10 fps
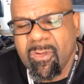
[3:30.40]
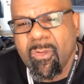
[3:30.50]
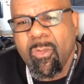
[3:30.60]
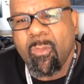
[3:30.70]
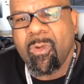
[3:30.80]

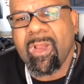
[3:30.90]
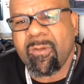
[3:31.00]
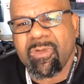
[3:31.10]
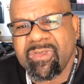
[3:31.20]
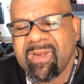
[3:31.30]
Well,
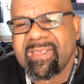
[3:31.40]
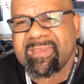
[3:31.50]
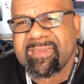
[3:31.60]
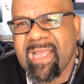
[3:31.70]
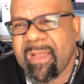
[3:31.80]
when you're at a
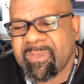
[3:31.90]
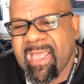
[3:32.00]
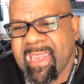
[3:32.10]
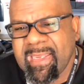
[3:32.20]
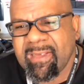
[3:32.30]

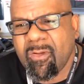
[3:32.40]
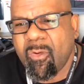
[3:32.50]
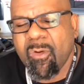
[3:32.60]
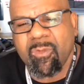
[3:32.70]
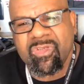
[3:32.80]
stoplight
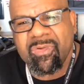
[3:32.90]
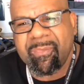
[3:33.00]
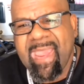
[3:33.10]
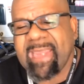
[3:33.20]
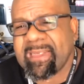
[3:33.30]
or when you're
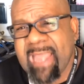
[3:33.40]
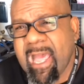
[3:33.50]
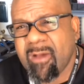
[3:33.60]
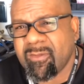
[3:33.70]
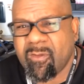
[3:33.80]
backing
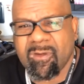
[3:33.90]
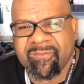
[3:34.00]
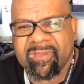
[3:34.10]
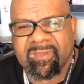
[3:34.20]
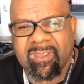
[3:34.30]
out, or if
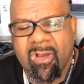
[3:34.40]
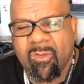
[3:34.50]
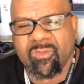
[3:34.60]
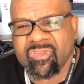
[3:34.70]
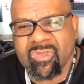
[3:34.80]
it's a
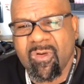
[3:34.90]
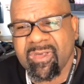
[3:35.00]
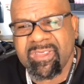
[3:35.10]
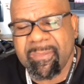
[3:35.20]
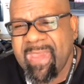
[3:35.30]
cold start
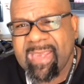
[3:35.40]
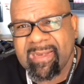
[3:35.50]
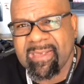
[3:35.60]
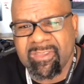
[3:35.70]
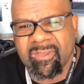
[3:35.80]
and you're backing
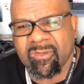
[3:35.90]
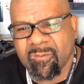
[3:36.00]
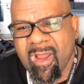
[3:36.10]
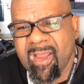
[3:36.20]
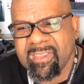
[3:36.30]
out of your
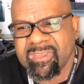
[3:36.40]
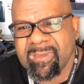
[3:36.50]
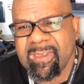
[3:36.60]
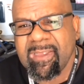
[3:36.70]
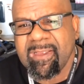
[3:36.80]
garage,
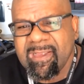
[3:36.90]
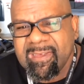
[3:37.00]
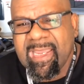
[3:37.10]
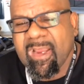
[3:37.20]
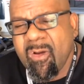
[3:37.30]

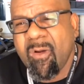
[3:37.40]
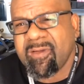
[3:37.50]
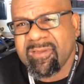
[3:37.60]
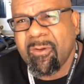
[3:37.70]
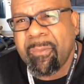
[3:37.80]
that car
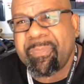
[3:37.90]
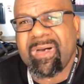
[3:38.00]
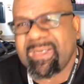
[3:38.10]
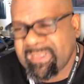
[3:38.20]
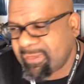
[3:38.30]
is gonna
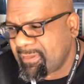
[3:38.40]
buck.